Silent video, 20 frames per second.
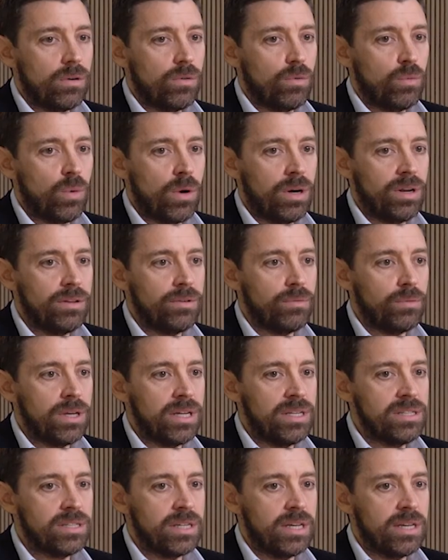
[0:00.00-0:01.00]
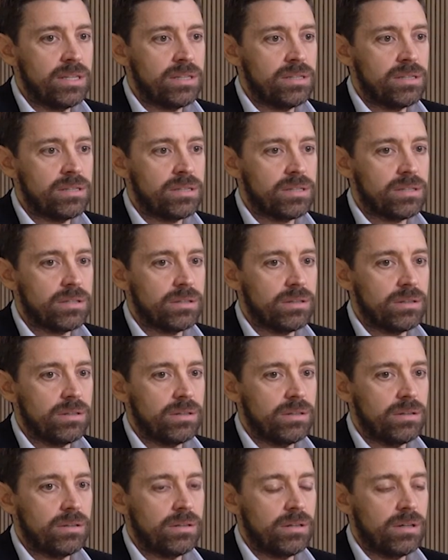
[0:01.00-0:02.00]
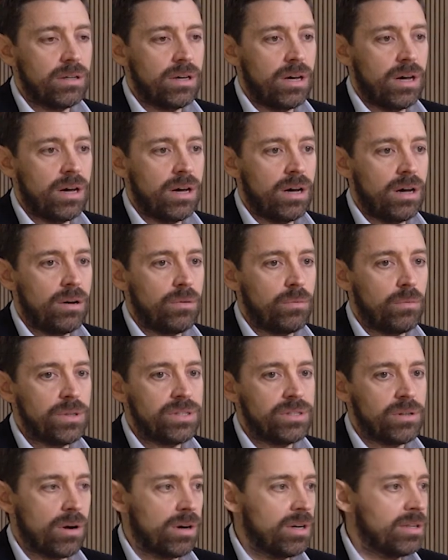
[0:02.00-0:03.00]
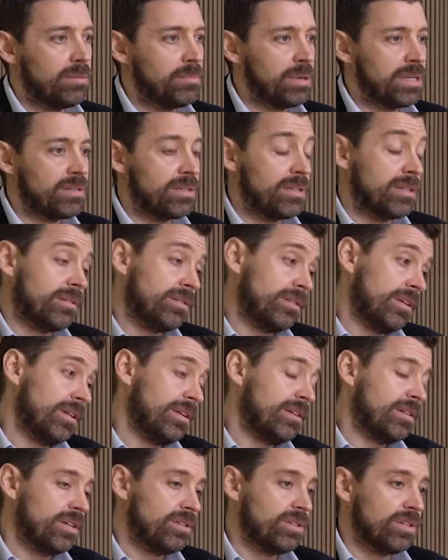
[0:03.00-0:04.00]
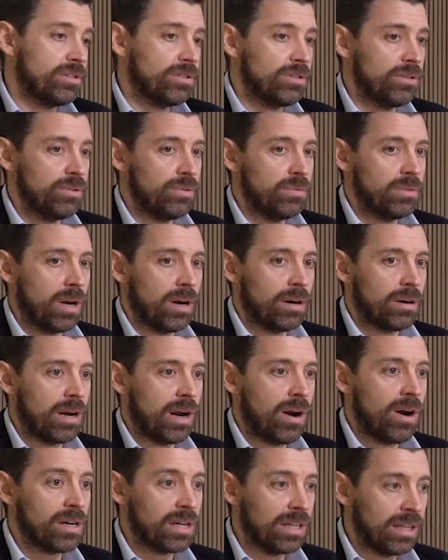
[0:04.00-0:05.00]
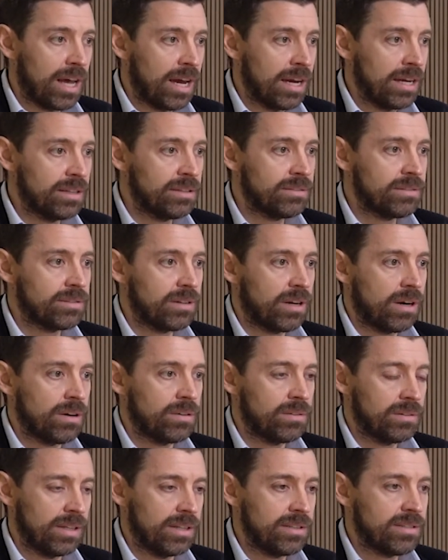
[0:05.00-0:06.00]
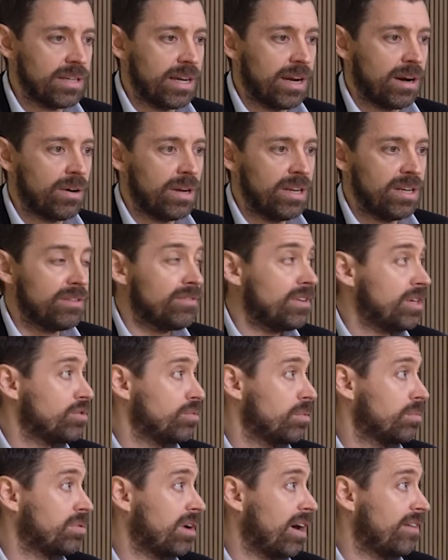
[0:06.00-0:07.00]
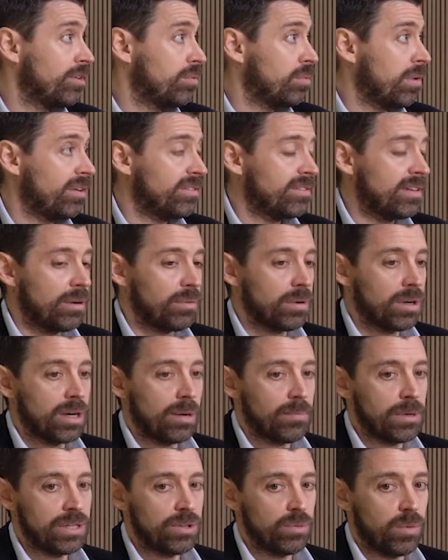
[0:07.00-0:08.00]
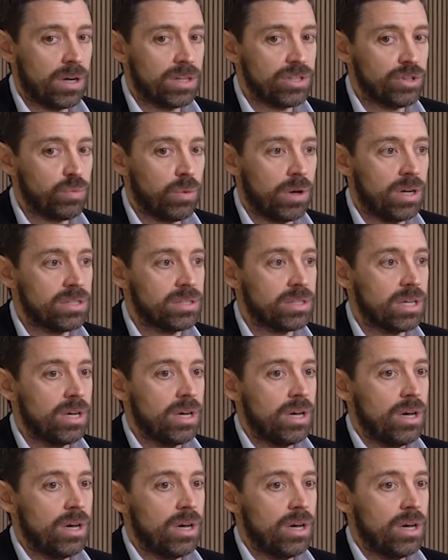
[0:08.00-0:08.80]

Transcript: one of the reasons we started the business, in addition to our clients, let's say our individual private wealth network coming to us, was